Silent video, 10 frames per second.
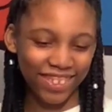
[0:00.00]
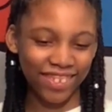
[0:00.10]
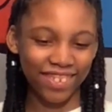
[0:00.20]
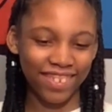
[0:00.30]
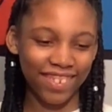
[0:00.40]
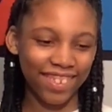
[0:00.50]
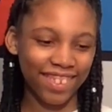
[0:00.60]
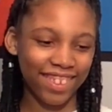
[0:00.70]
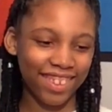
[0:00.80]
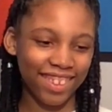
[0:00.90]

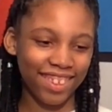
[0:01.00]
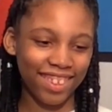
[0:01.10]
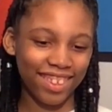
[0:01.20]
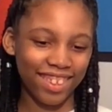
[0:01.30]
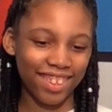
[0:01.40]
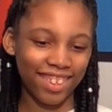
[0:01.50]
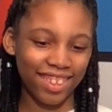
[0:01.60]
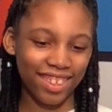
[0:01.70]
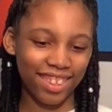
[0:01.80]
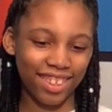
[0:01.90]

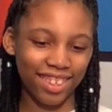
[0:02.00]
(not speaking)